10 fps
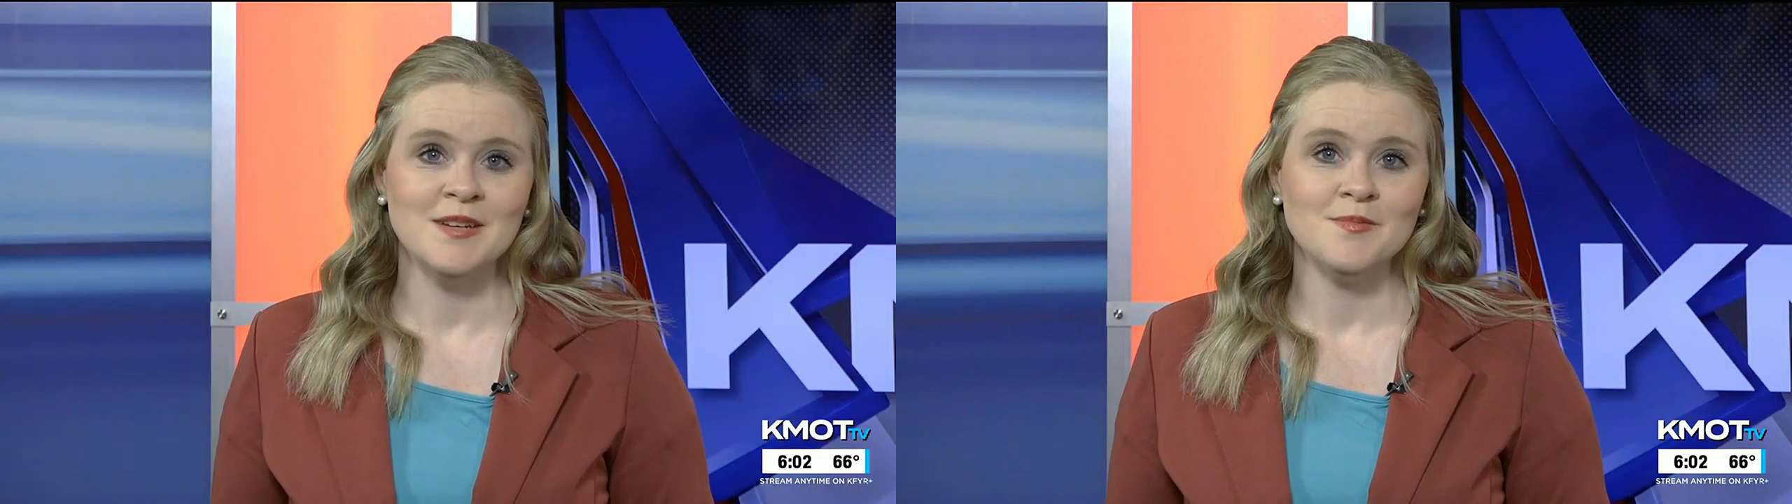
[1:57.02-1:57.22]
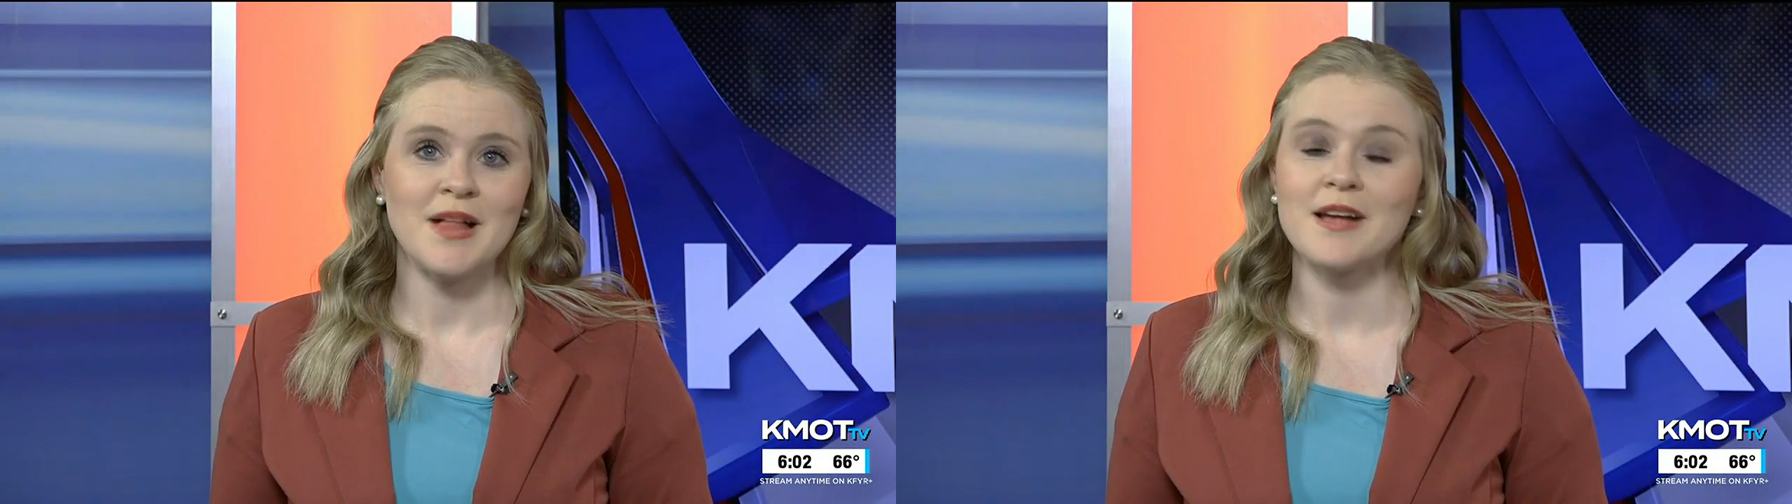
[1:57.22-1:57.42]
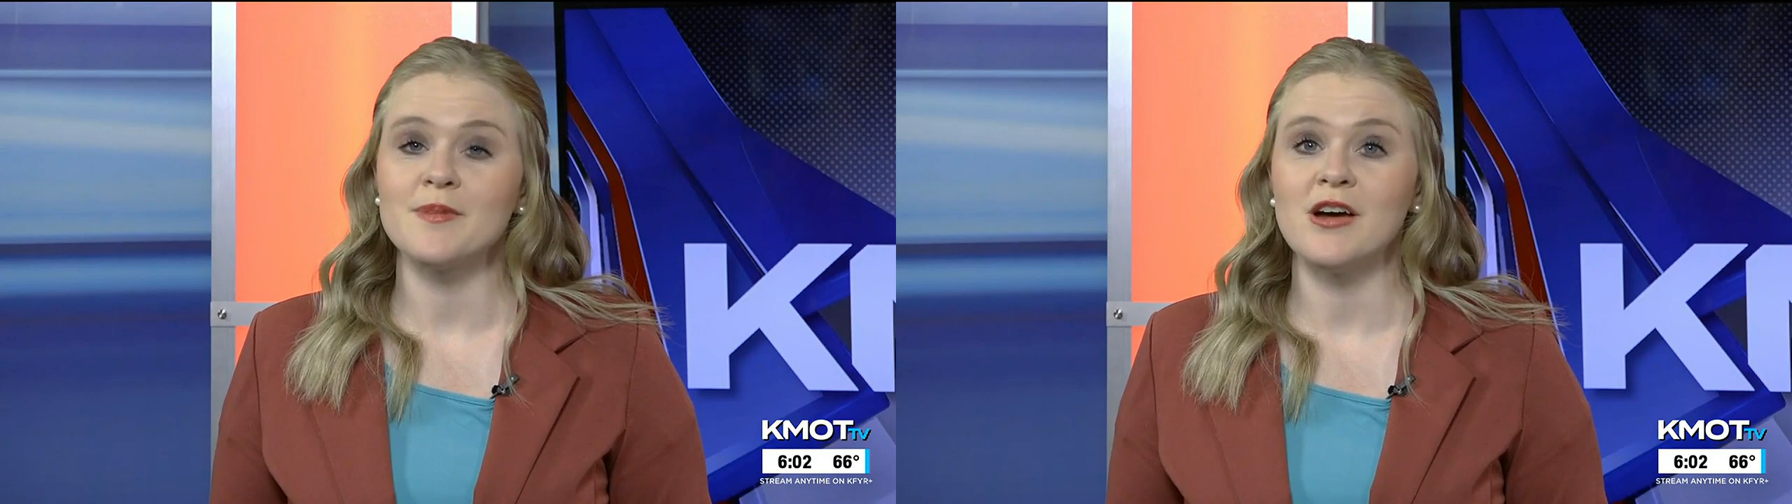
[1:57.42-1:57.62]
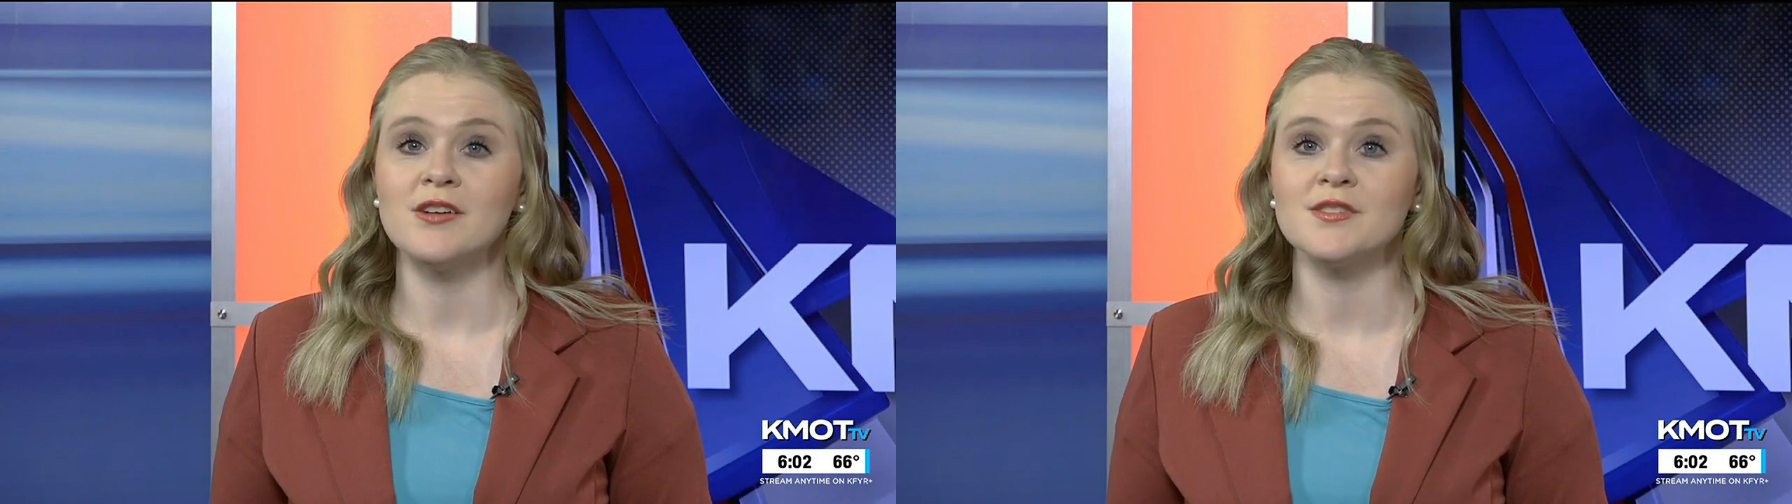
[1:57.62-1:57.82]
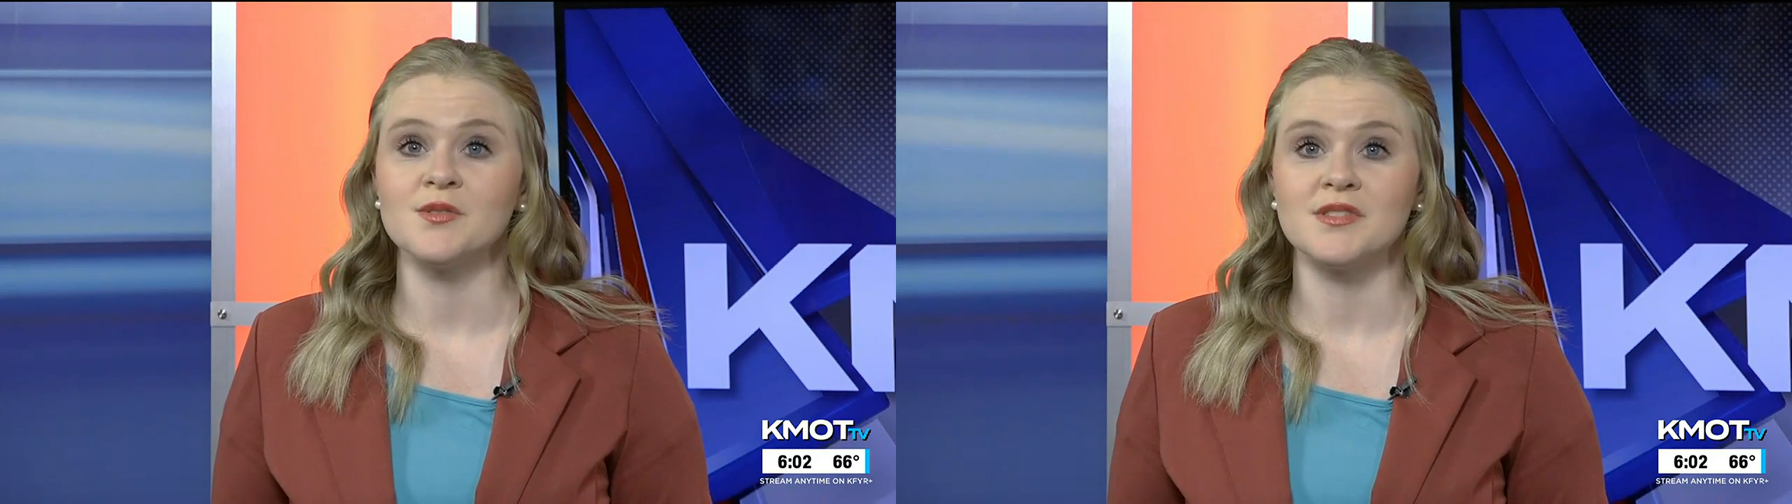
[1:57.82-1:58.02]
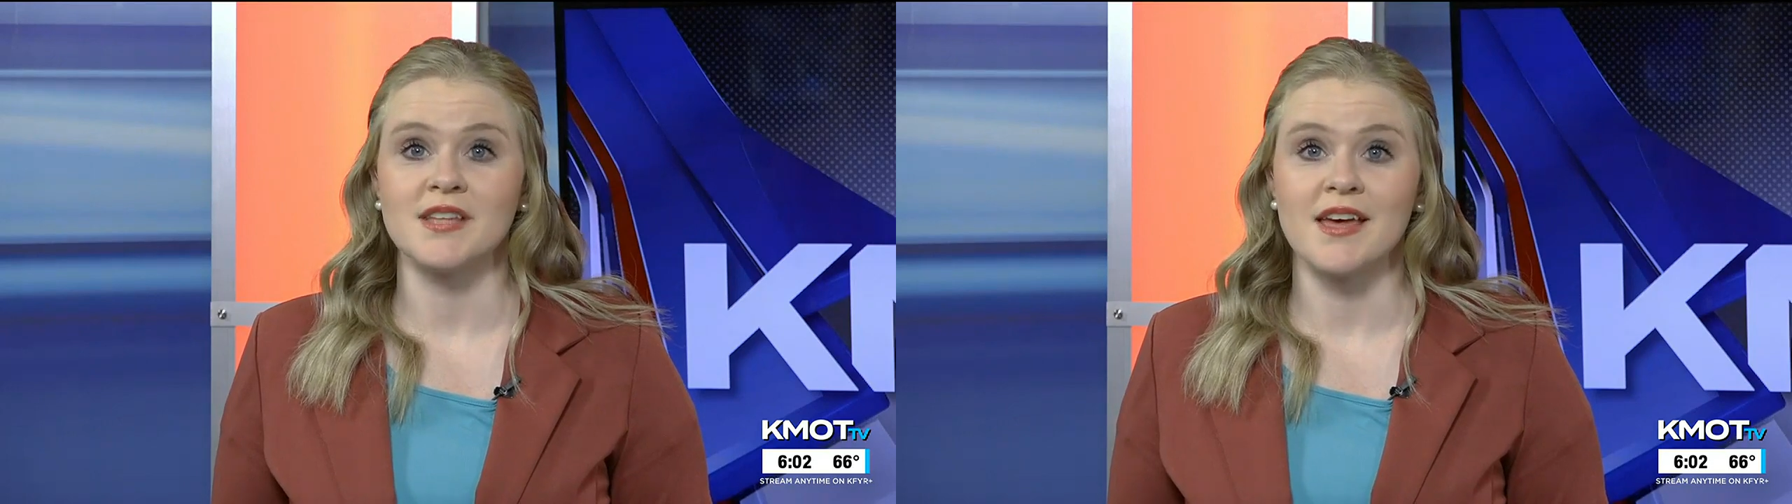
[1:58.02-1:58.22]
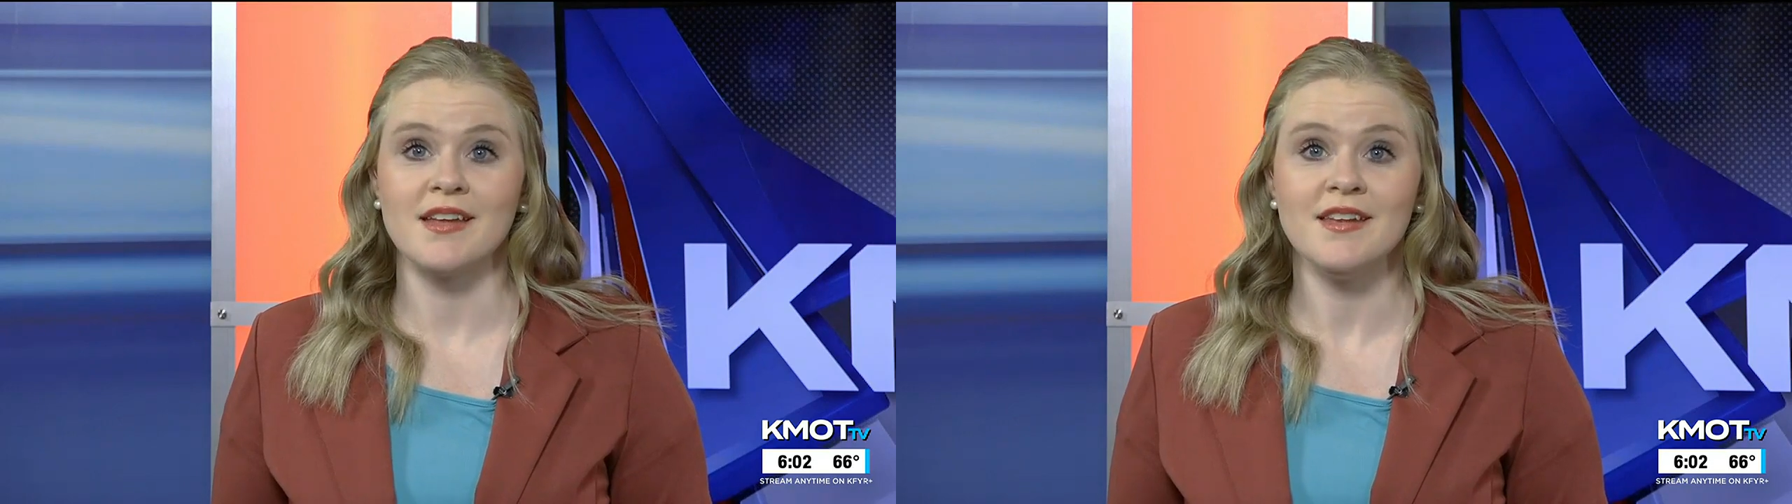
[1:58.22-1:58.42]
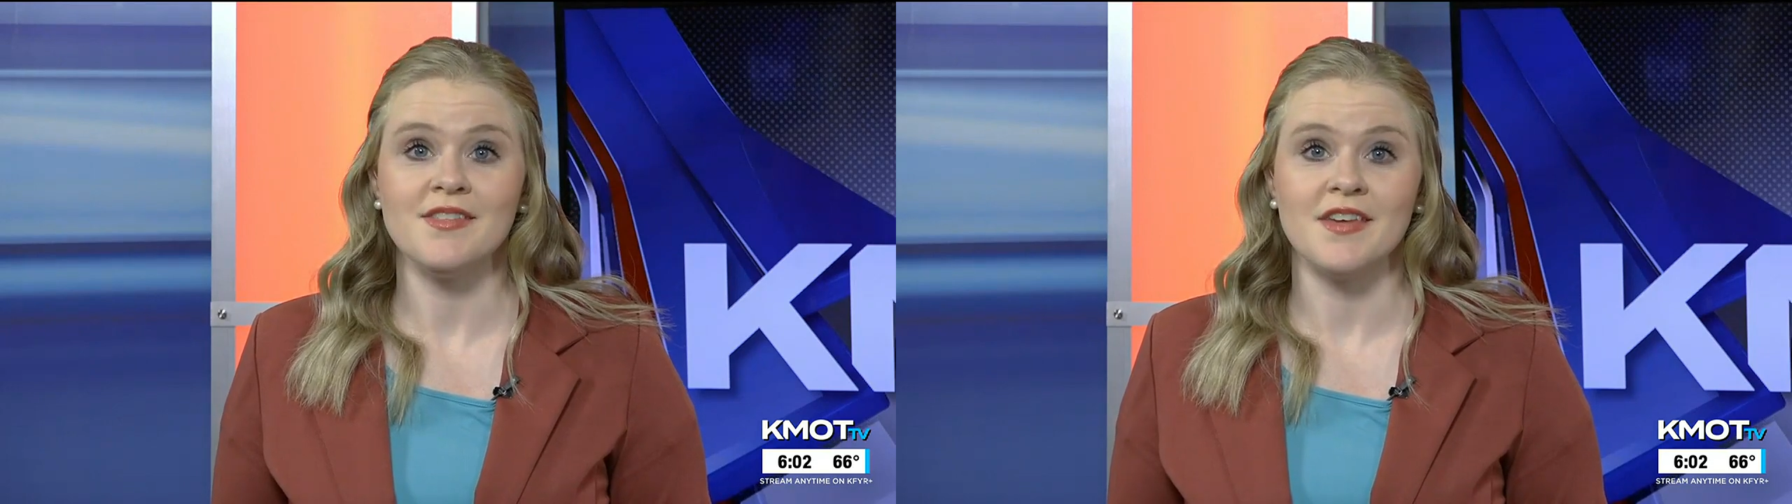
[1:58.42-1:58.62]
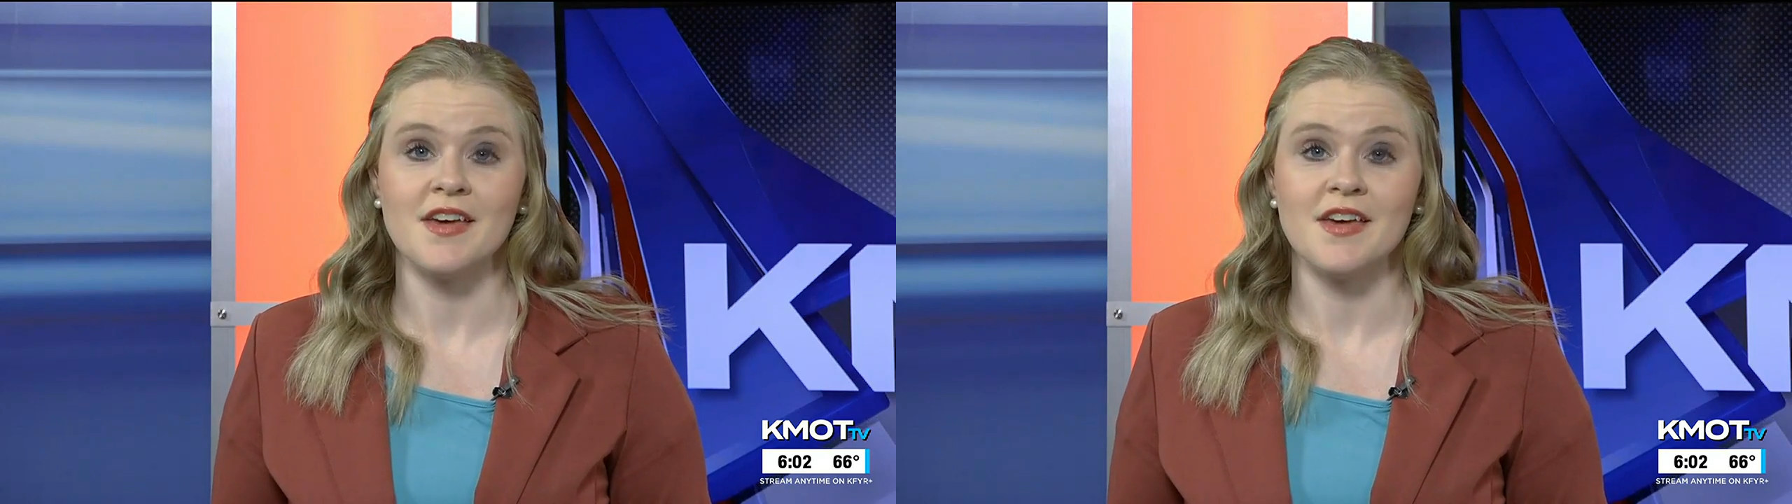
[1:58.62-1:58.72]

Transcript: Blackaby also said